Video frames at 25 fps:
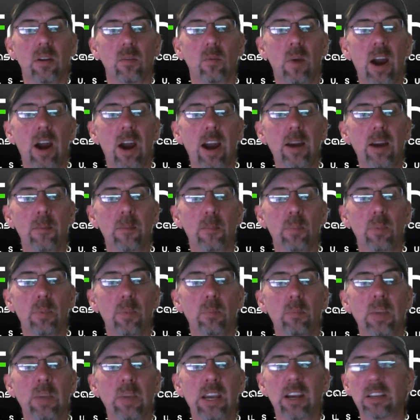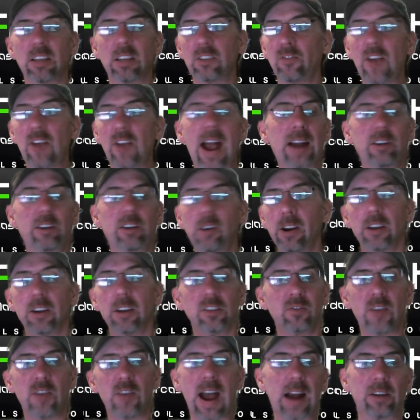right? Because factoring
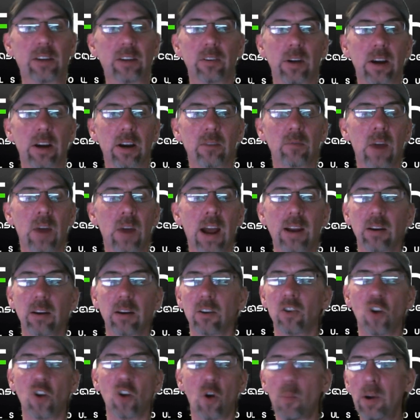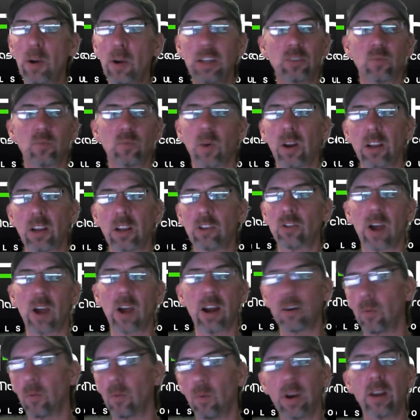is factoring, right? Nobody's really
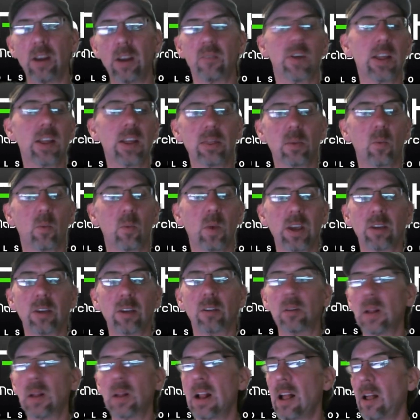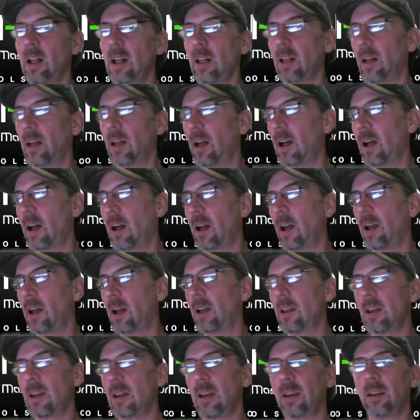trying to reinvent the wheel,
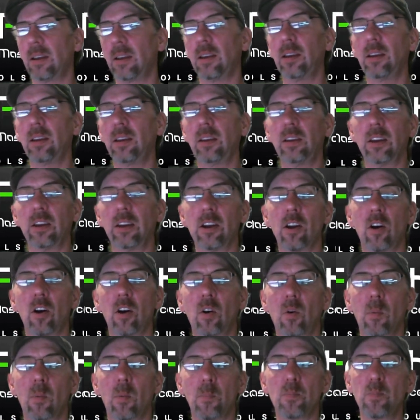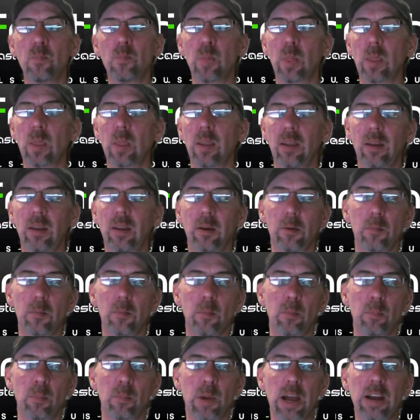uh, you know,
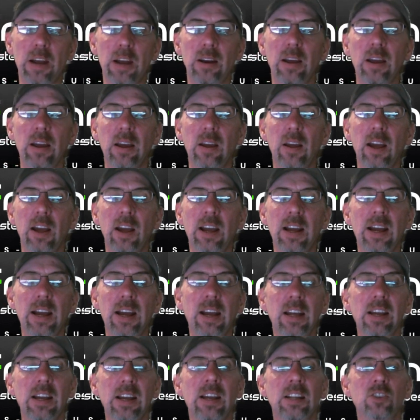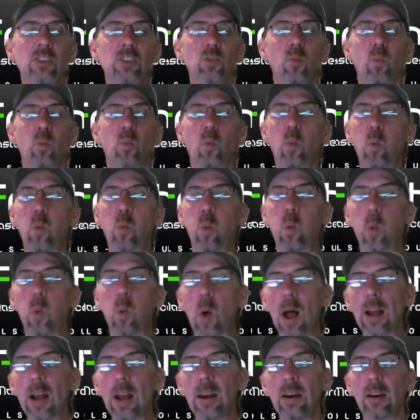but it, it, it's
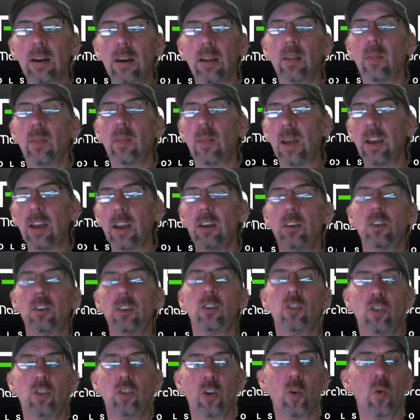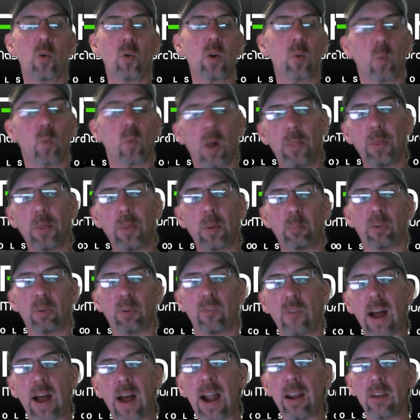what they do and what they're
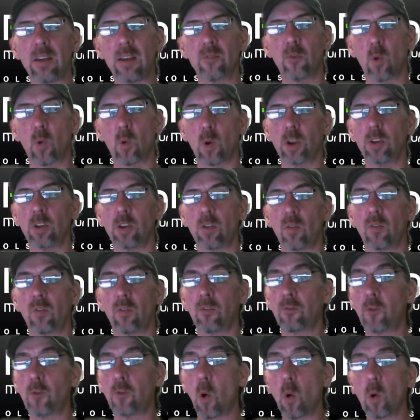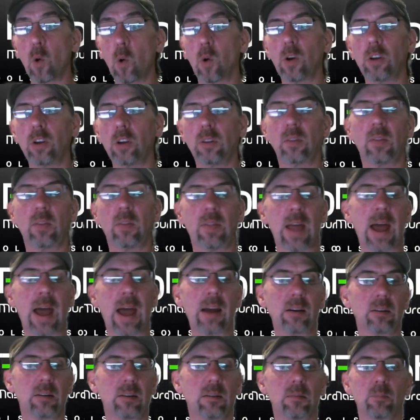providing for you for
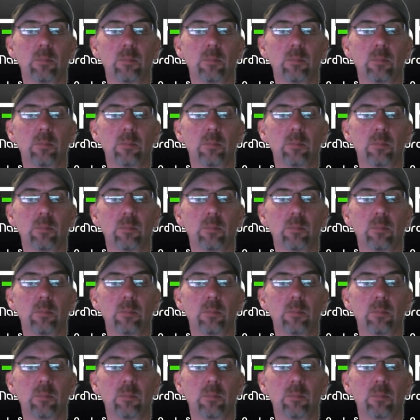that